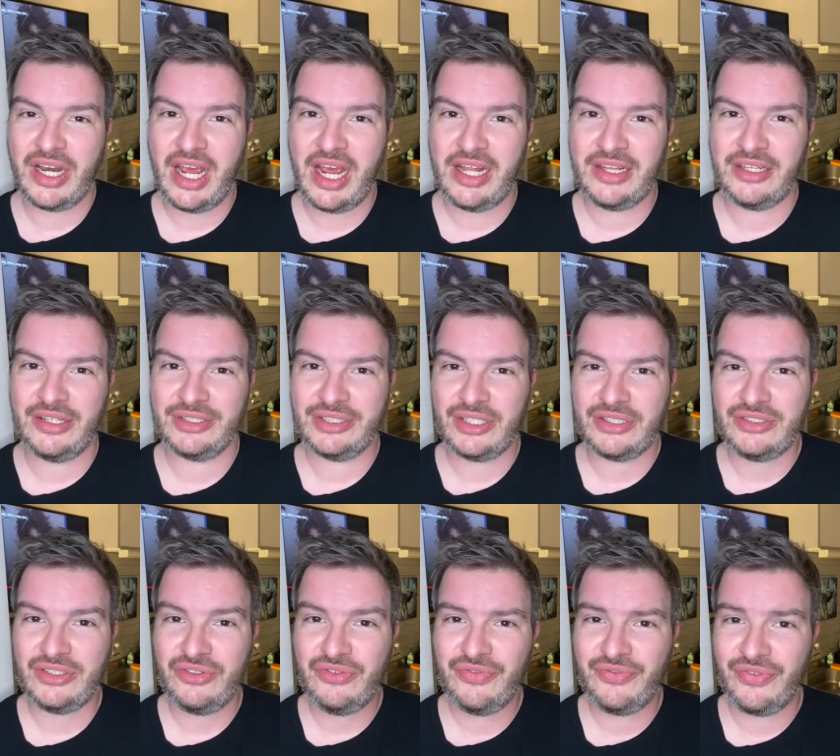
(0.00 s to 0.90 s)
And there's
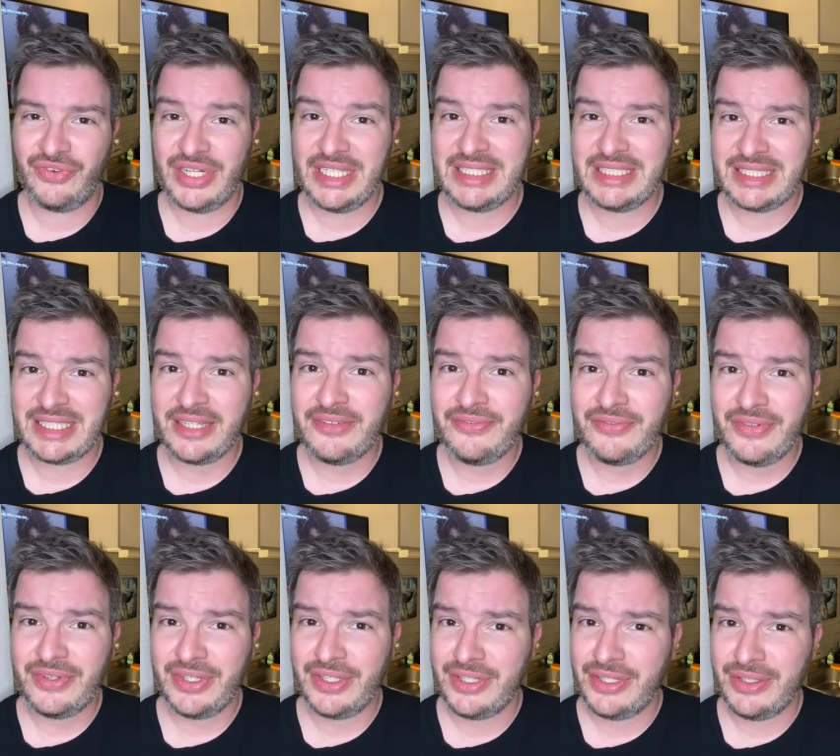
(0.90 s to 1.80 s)
also free stuff
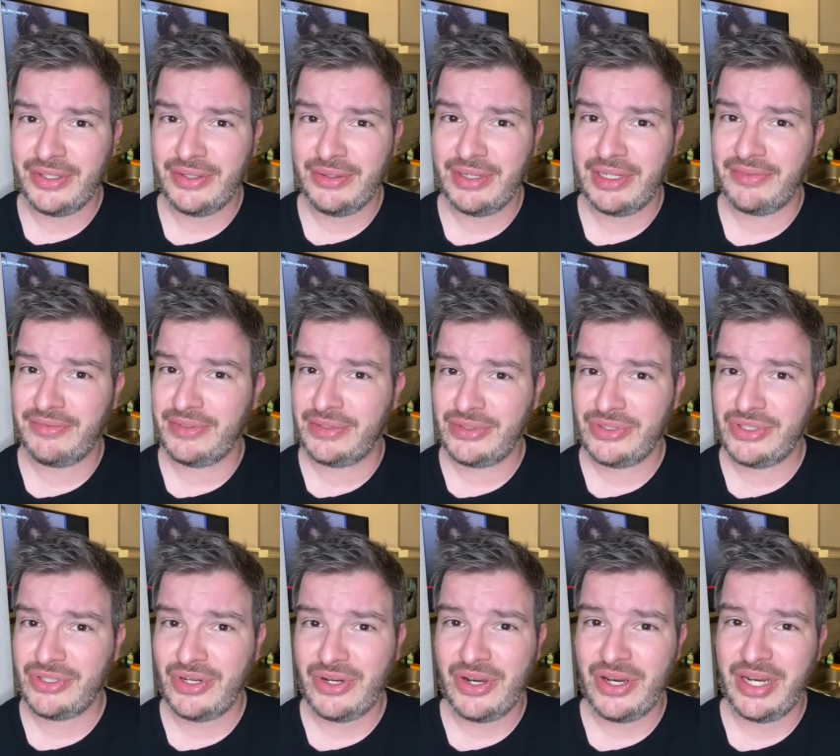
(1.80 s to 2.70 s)
for you if you
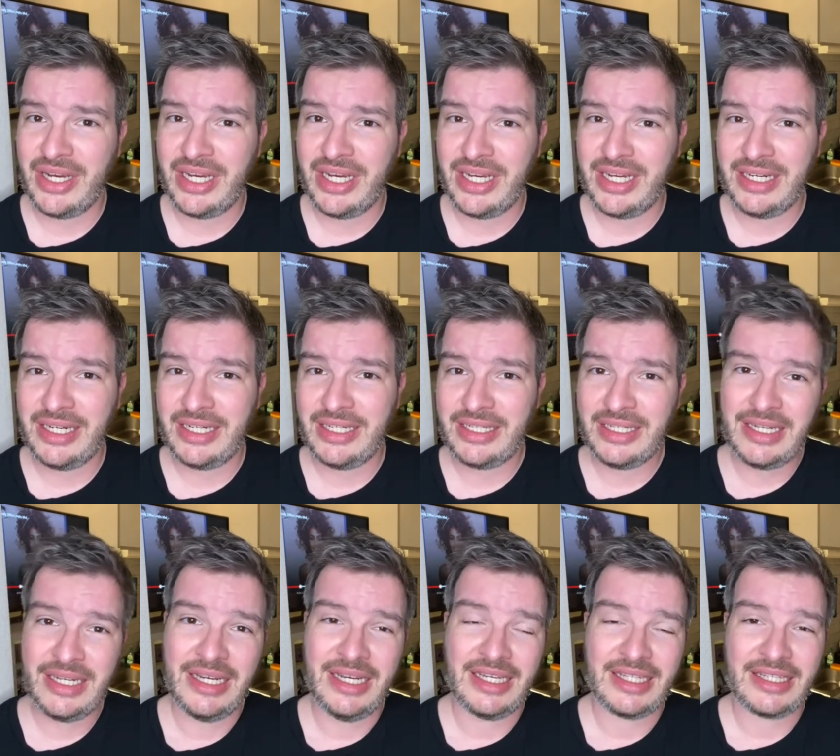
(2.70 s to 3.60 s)
join,
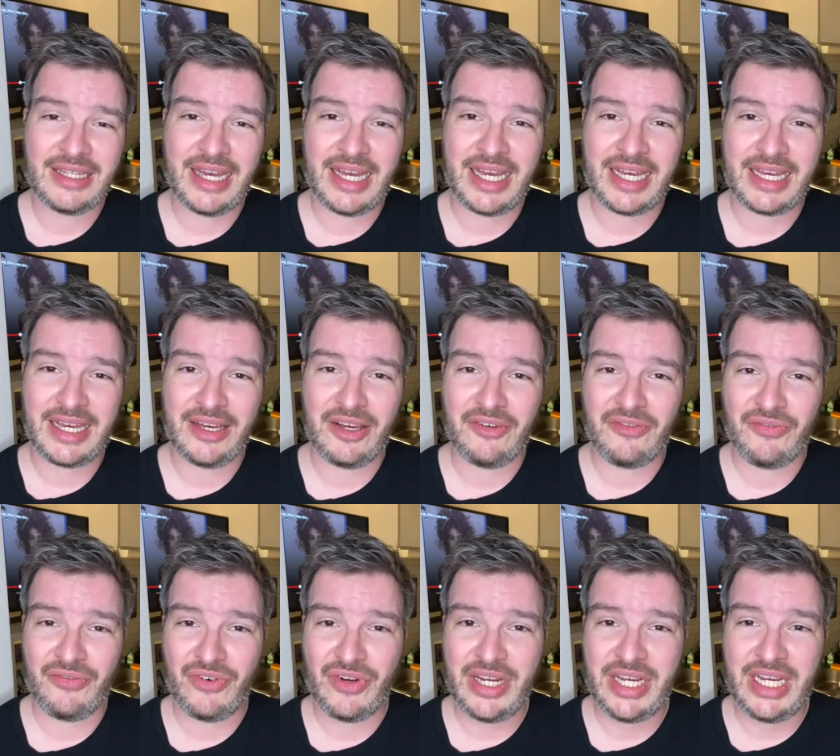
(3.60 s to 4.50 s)
like uh,
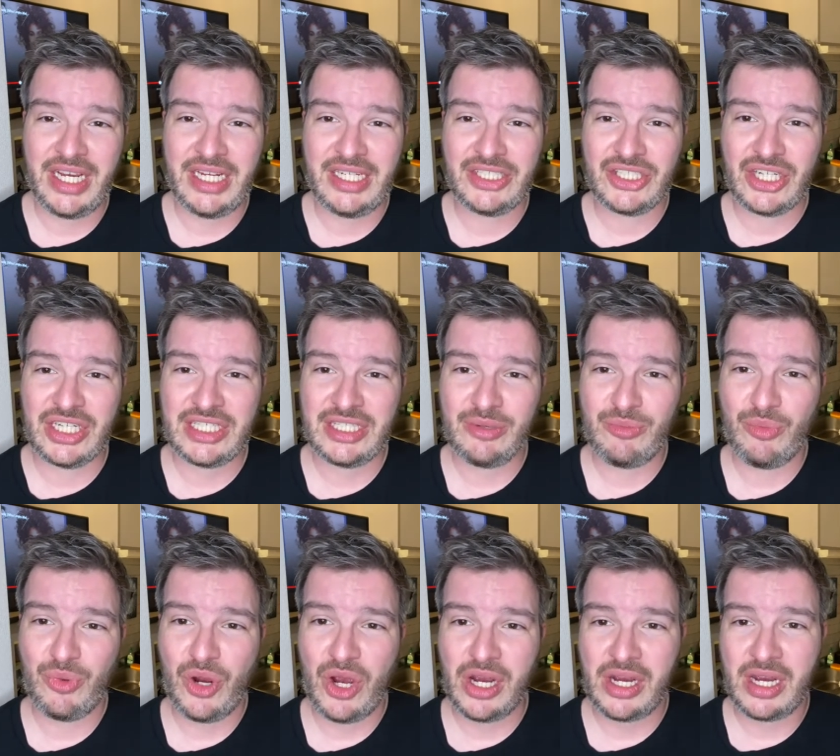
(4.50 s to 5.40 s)
free Jason
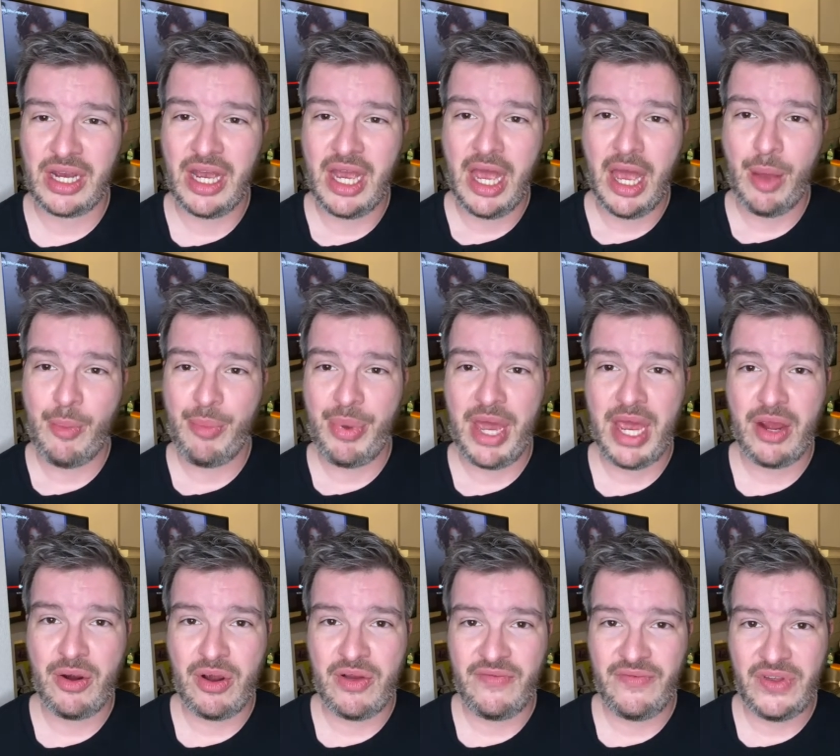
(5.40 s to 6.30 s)
Brock
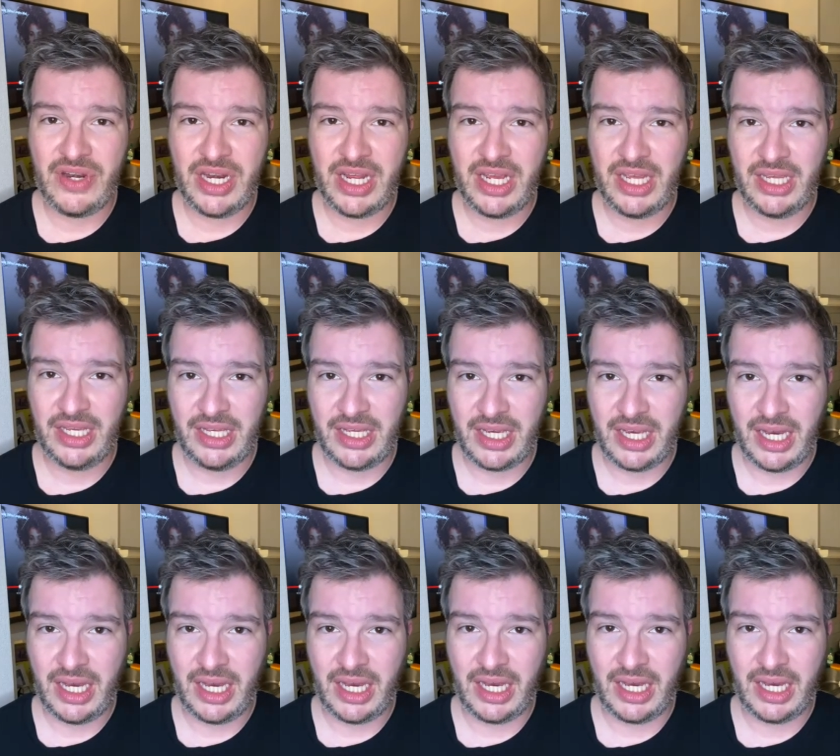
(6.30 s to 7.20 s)

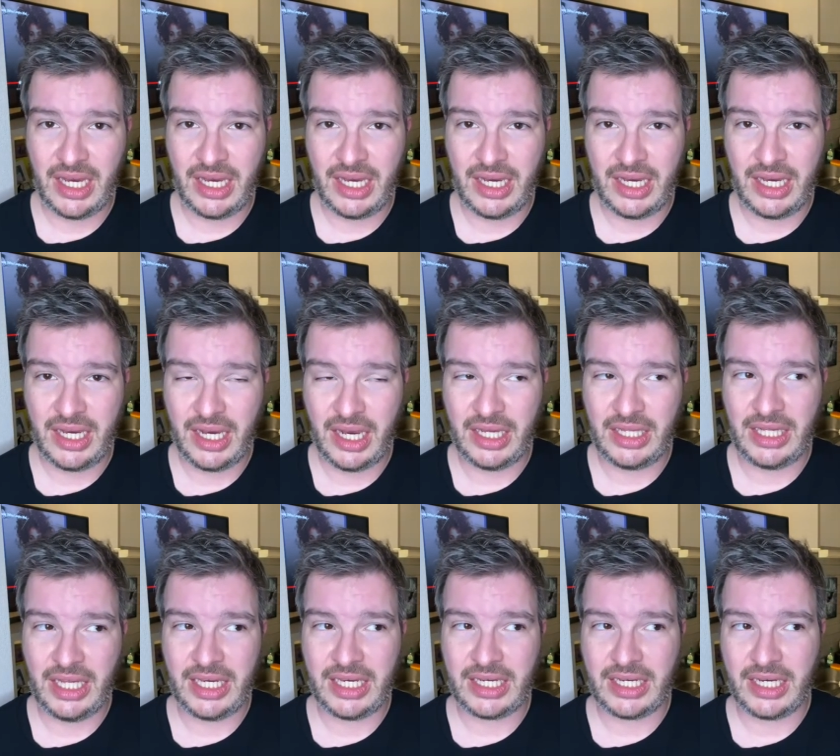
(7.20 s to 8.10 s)
paraphernalia,
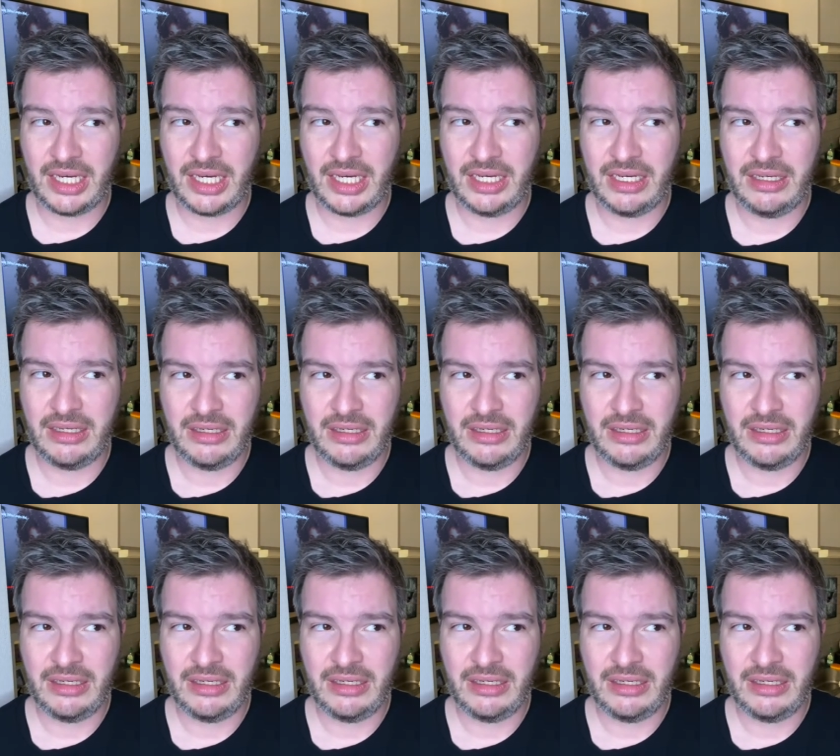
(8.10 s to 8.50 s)
like a, uh,